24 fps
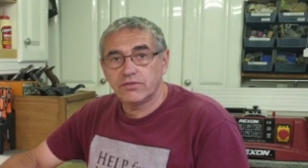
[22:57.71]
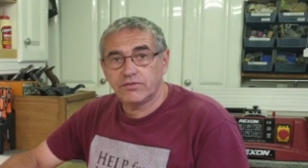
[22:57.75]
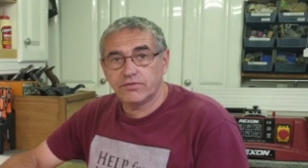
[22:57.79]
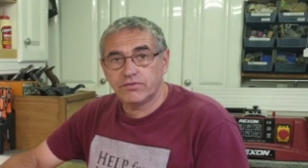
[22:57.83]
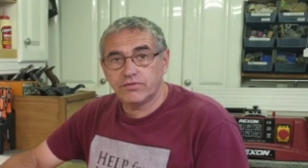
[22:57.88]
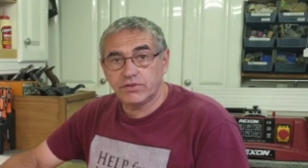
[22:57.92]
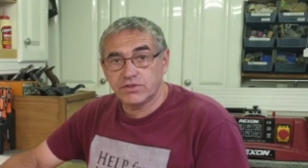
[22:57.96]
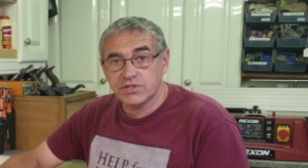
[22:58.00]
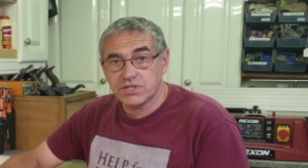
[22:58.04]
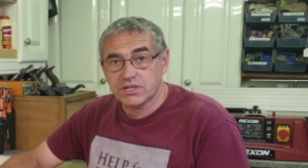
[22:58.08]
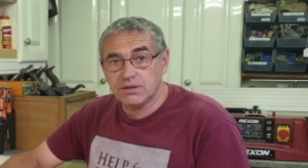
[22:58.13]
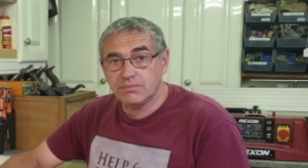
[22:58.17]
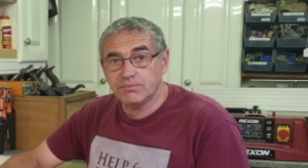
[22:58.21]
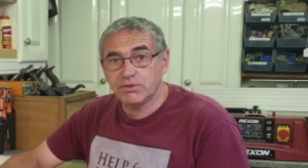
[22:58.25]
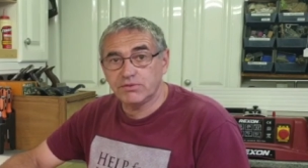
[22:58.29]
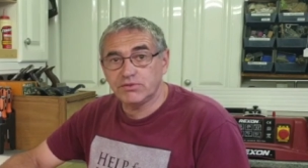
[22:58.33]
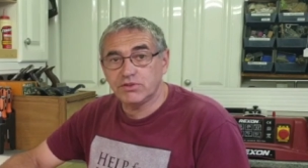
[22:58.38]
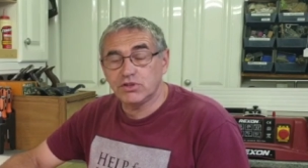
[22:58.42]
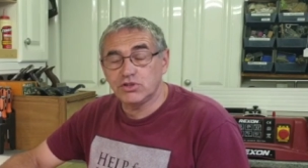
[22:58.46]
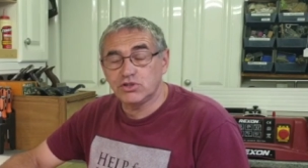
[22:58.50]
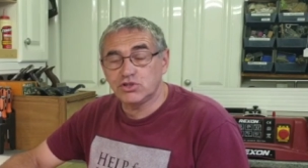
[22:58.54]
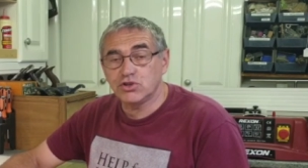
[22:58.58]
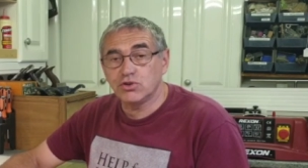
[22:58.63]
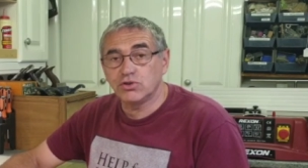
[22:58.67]
for some of
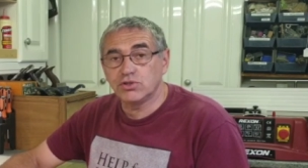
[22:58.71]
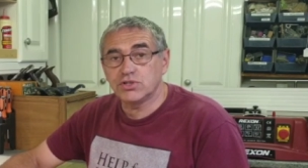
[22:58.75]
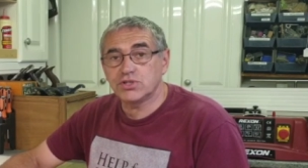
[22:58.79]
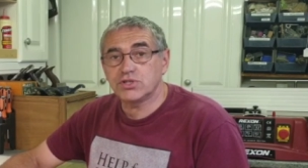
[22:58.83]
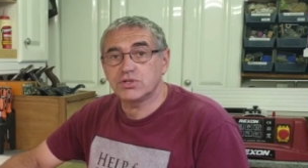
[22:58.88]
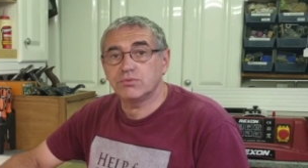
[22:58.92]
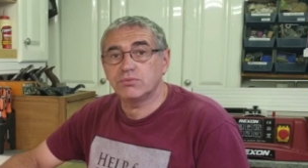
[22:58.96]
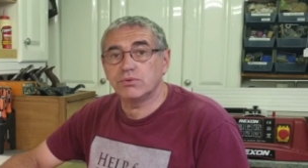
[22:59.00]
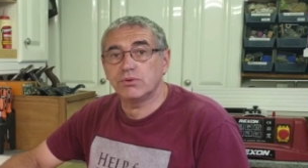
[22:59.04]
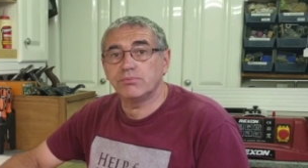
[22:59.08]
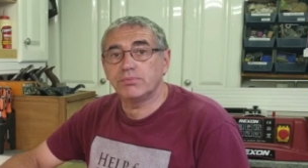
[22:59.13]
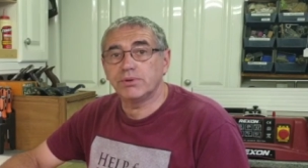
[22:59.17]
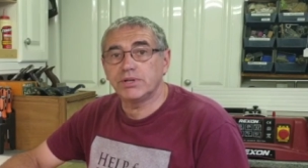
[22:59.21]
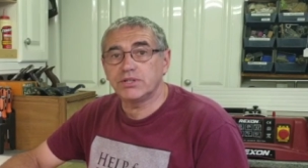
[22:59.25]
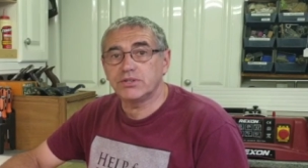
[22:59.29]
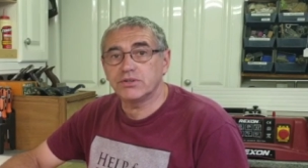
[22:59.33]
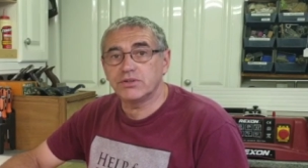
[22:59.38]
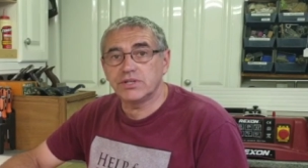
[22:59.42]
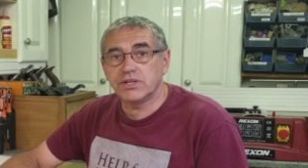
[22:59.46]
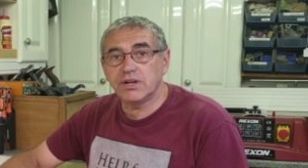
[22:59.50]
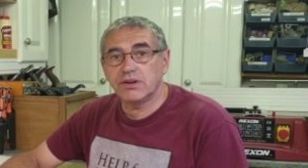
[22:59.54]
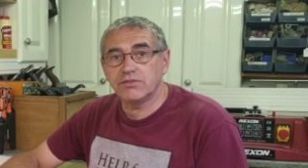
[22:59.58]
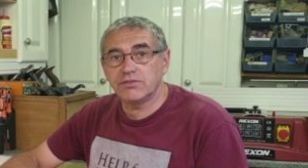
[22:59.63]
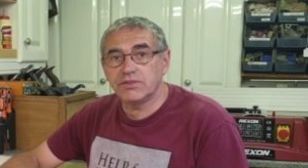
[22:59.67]
the joints that we'll be
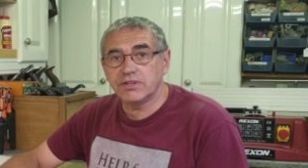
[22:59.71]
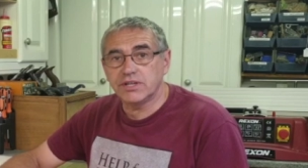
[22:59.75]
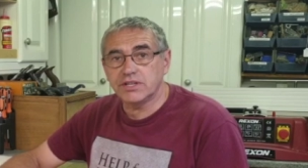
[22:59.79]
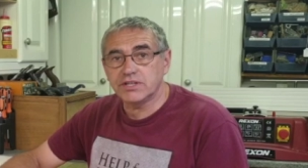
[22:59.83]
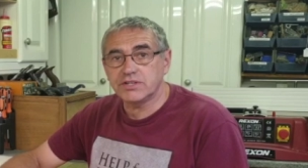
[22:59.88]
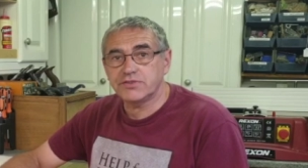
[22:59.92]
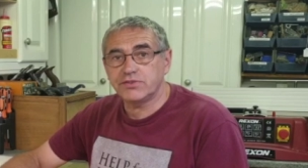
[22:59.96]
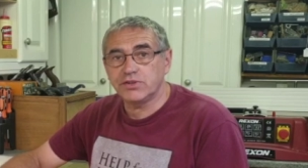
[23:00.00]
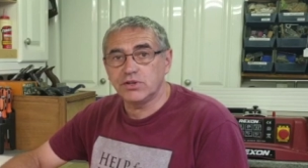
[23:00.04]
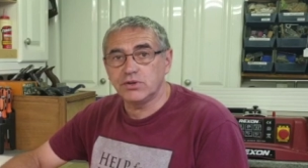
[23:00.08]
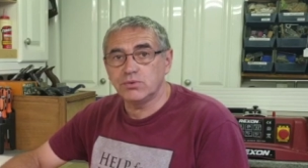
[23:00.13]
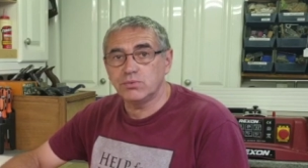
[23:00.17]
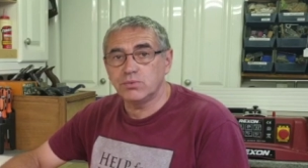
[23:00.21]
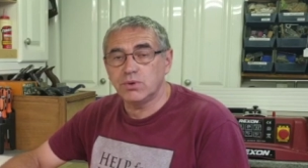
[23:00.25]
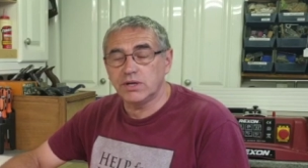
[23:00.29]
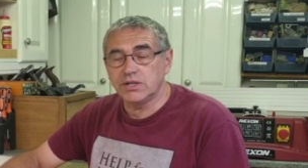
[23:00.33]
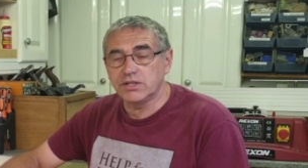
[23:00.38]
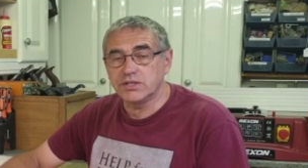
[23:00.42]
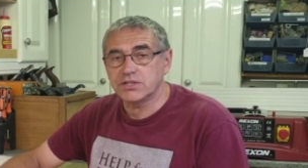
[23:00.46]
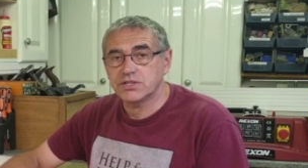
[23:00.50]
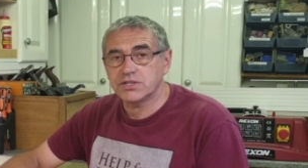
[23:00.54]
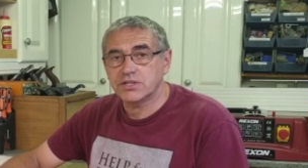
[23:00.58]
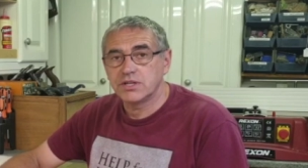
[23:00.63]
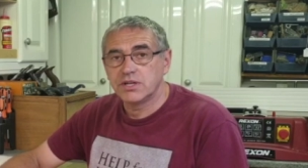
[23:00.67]
doing over the next few
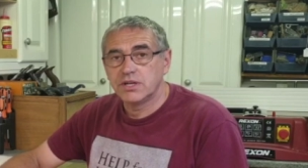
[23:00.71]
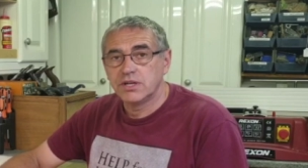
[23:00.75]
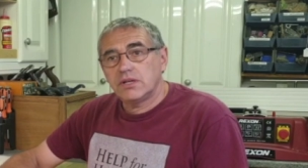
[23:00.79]
weeks.